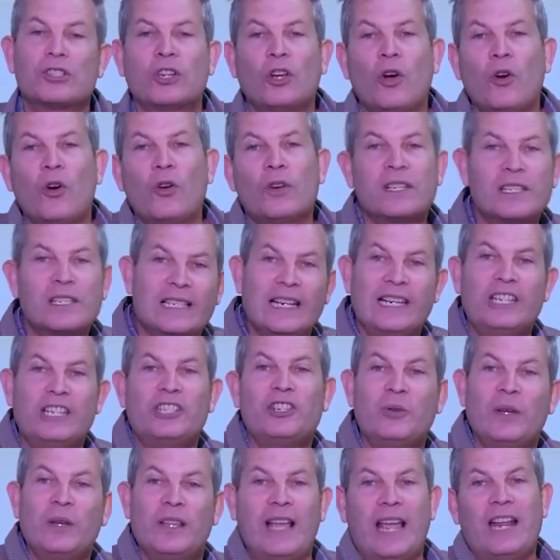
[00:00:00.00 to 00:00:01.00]
God has led
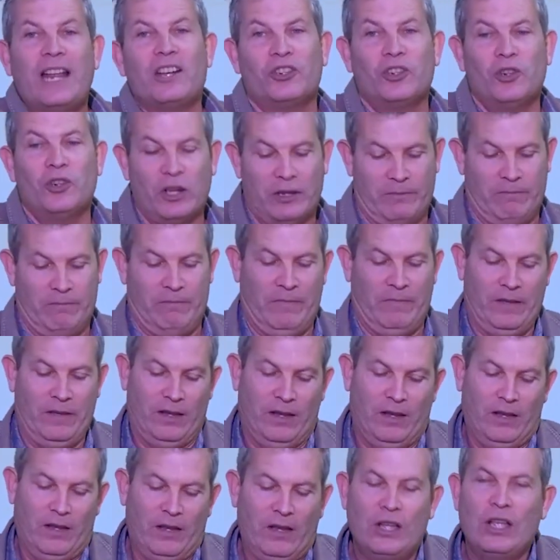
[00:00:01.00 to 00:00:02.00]
you at that time,
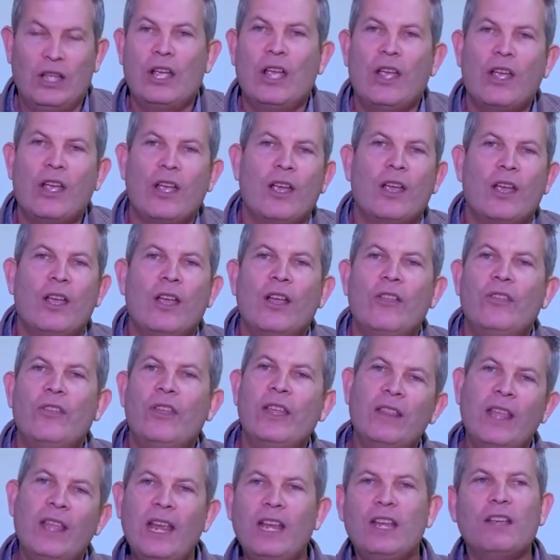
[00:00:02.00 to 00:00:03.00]

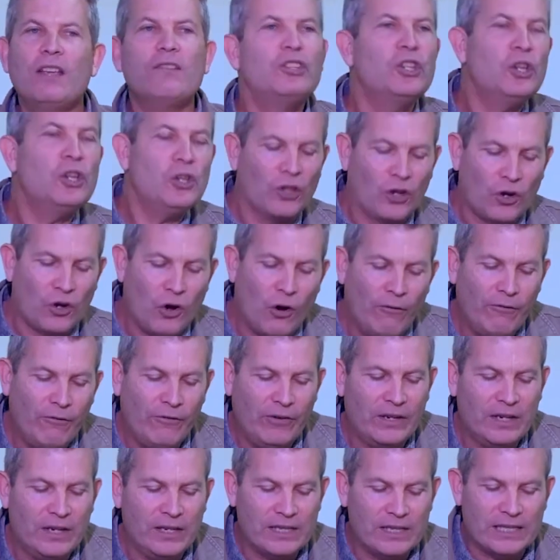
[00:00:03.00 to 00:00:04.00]
then that gives you the
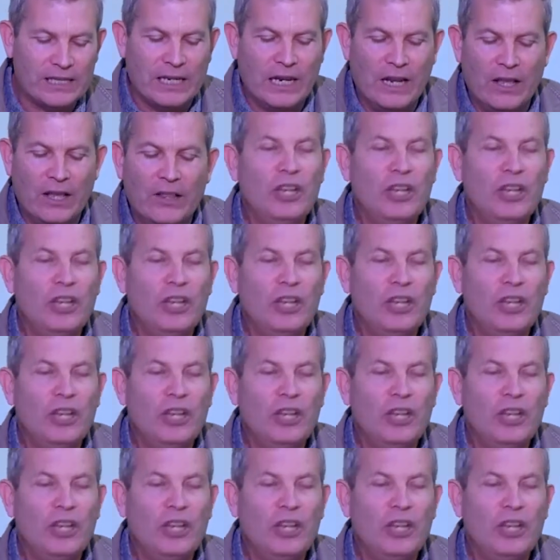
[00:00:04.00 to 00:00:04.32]
confidence